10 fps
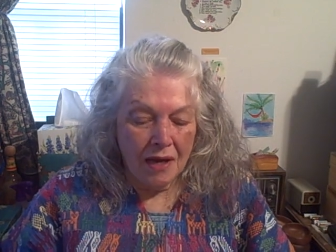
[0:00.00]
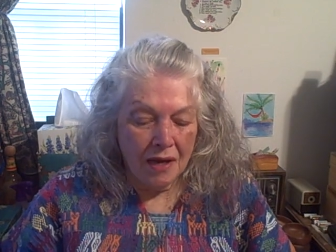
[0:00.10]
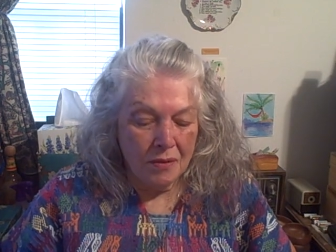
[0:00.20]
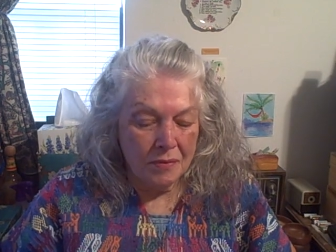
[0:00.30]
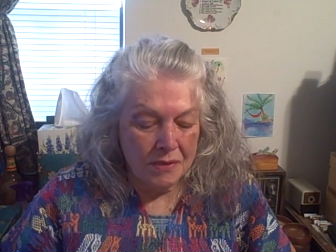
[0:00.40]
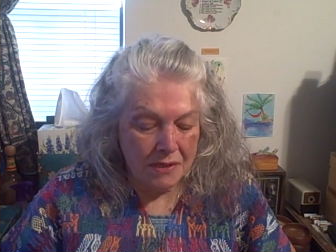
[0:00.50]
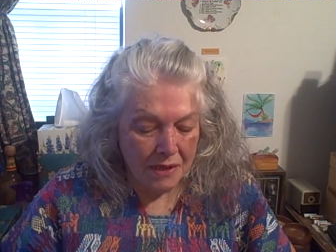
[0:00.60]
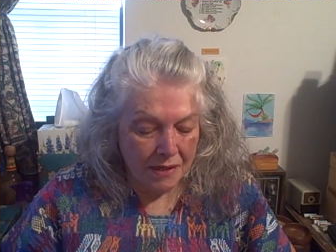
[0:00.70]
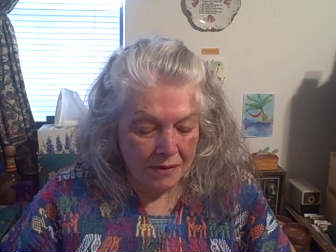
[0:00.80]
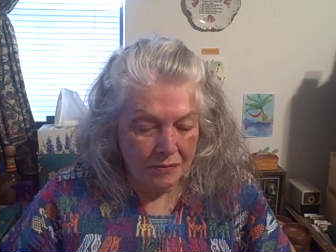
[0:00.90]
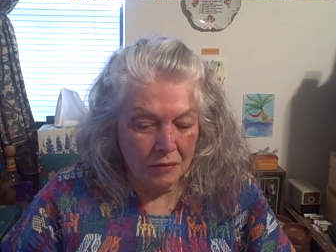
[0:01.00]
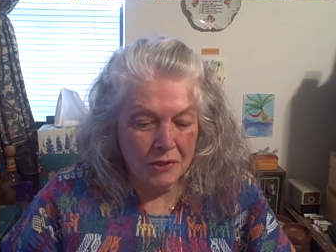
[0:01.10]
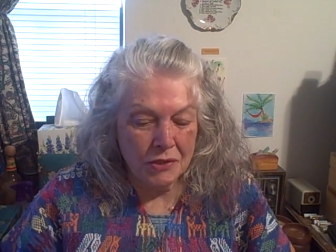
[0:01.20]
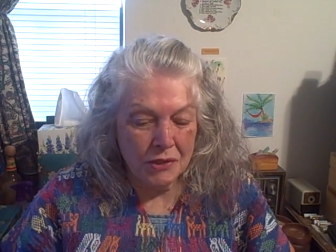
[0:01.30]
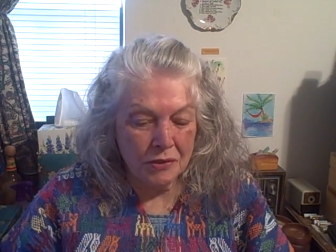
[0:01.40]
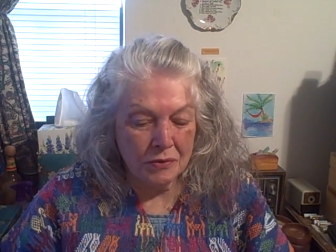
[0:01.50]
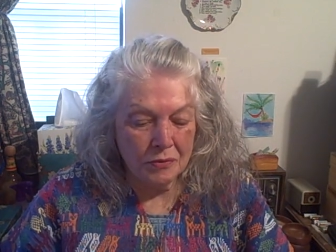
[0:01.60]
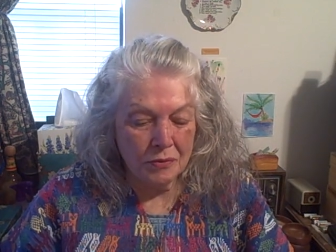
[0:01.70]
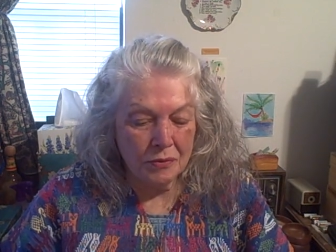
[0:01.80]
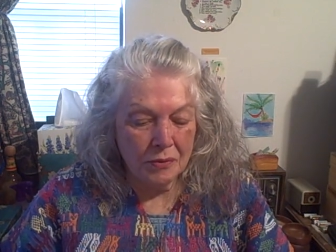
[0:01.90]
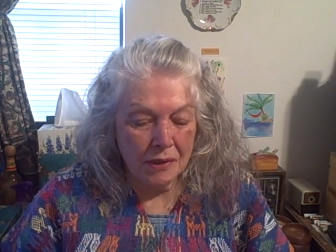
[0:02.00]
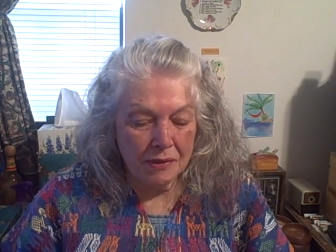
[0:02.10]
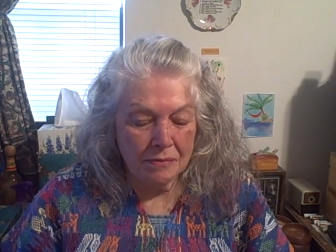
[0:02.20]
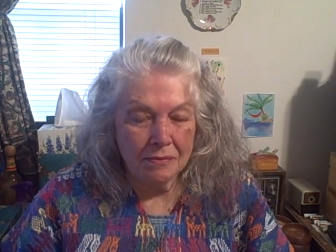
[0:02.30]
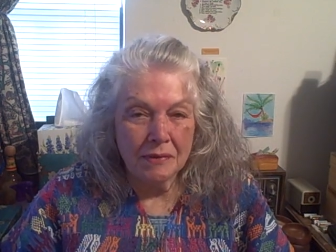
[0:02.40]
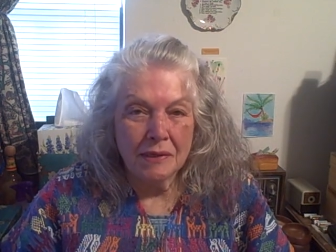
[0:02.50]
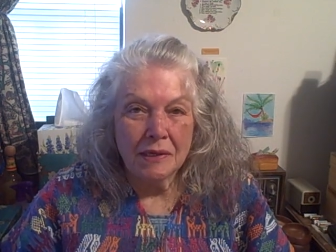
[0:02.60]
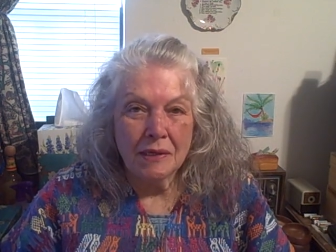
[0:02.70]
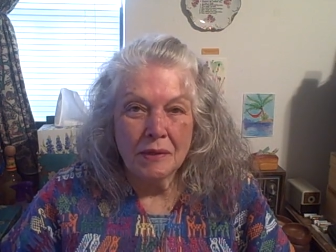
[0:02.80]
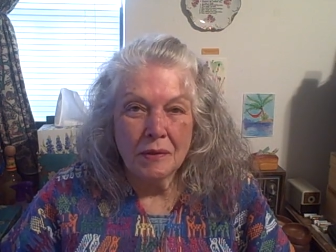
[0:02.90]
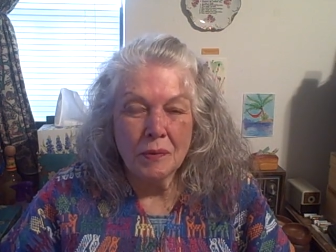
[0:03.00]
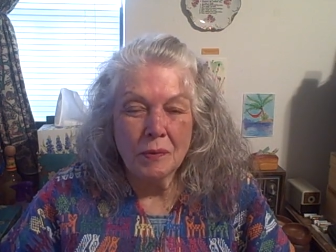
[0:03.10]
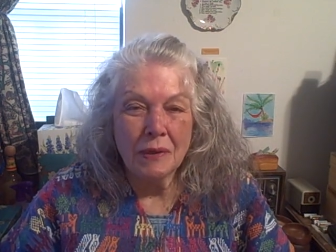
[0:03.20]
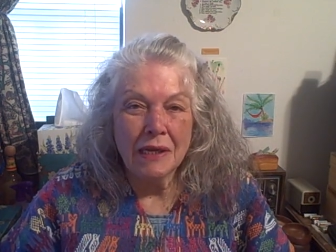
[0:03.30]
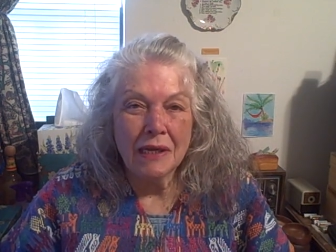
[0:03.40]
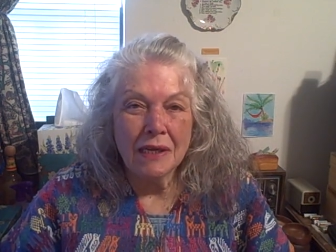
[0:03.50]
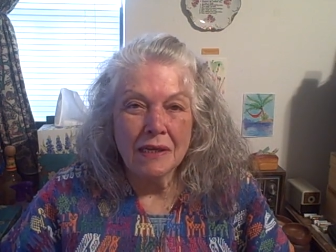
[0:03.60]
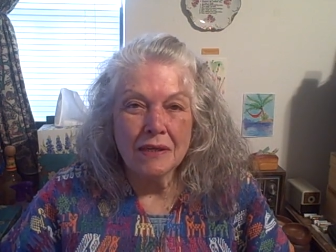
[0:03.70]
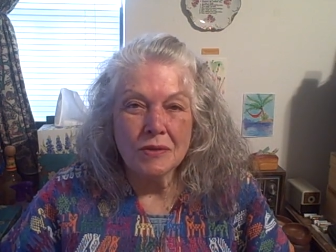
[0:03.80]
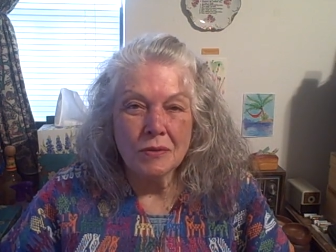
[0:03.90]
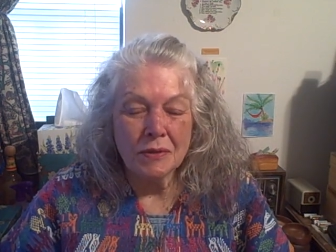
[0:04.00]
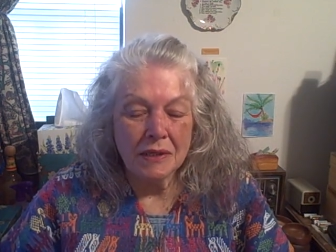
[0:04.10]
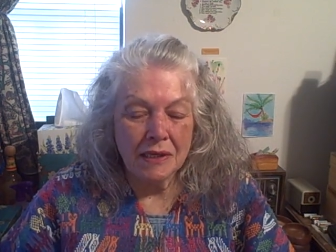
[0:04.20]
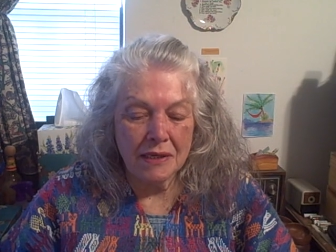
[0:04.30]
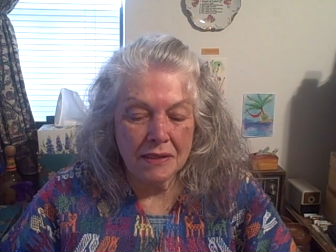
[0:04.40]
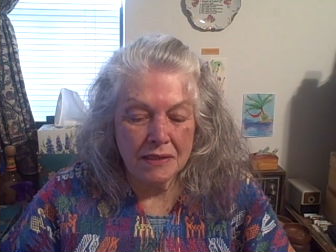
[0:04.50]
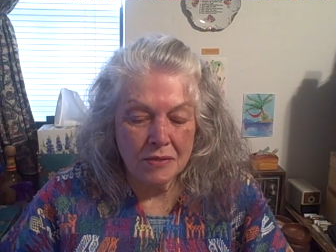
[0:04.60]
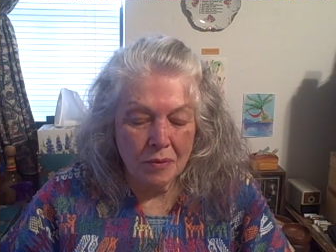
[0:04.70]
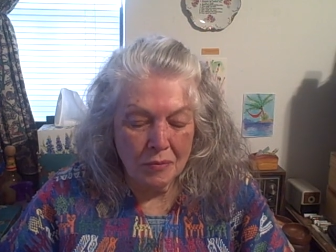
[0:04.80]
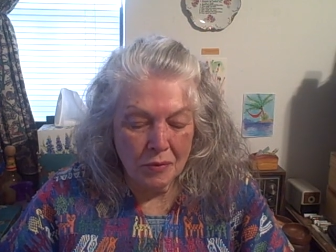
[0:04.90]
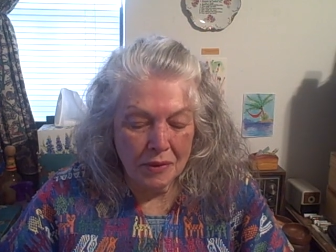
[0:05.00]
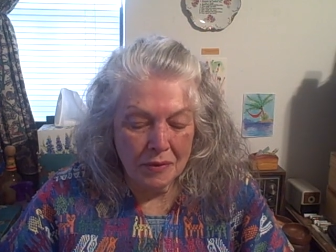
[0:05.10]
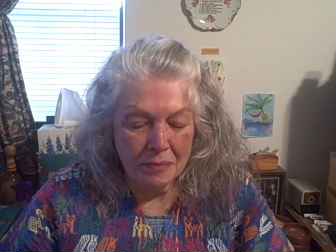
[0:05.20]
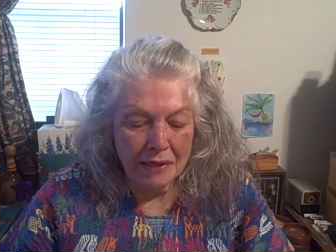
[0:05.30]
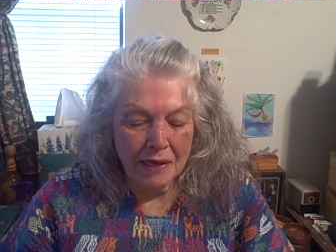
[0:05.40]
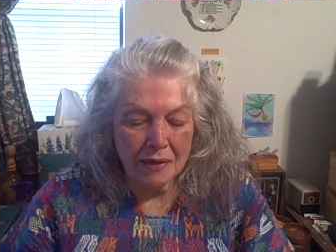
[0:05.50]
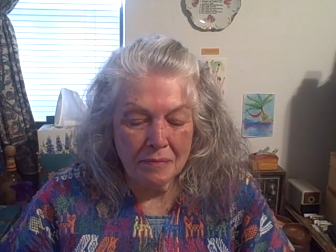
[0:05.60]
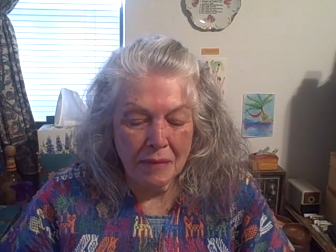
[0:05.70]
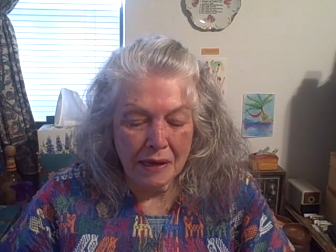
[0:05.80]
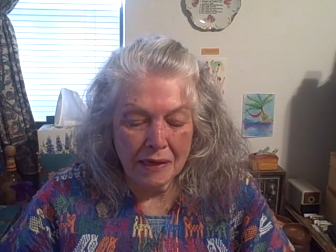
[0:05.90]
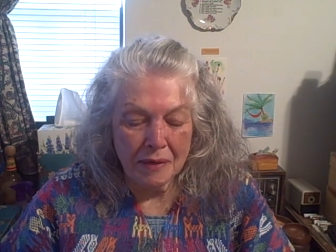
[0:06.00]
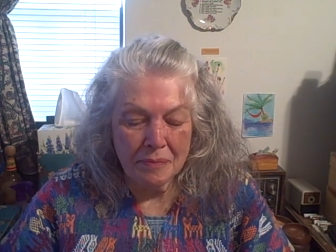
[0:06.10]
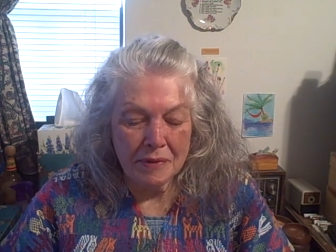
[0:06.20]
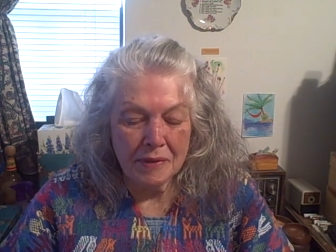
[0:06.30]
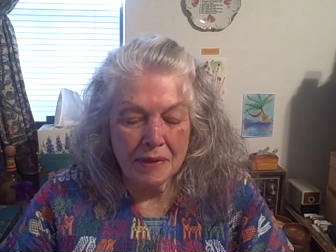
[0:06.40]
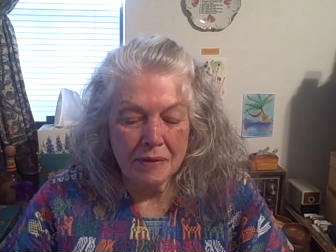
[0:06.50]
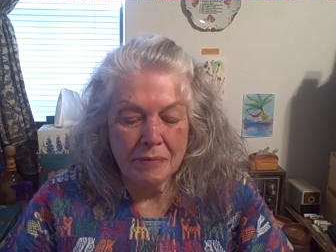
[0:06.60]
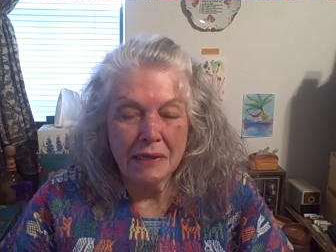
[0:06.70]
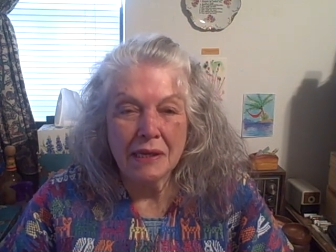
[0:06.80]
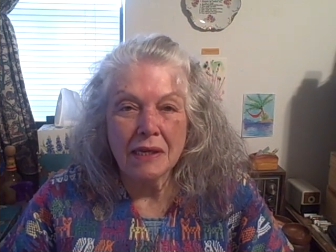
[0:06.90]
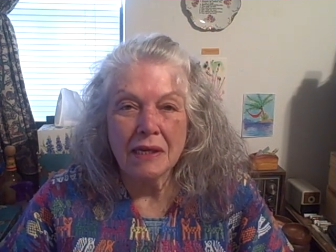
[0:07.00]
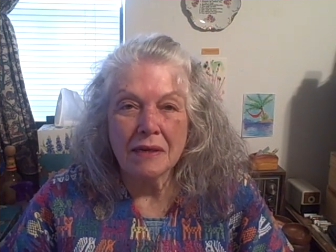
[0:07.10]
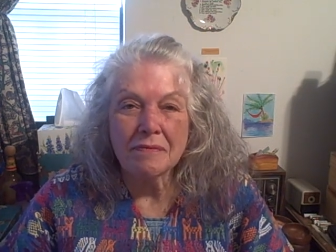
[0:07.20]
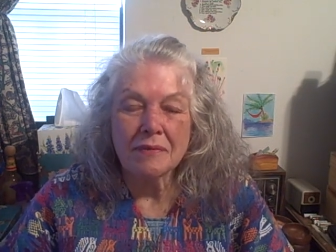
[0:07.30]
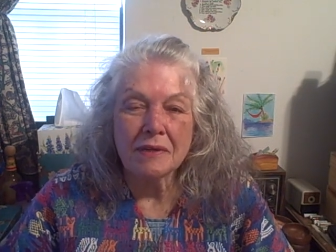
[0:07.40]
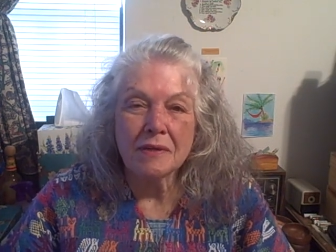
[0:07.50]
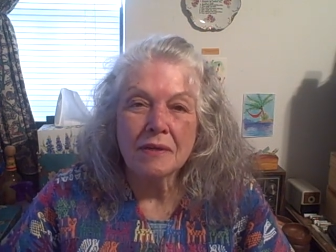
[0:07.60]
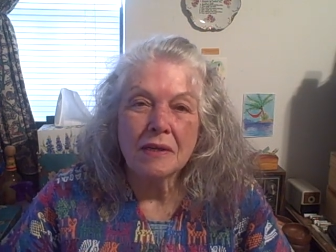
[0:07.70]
I was kind of rushing through um, the reading toward the end, so I'm going to begin back up at the beginning of the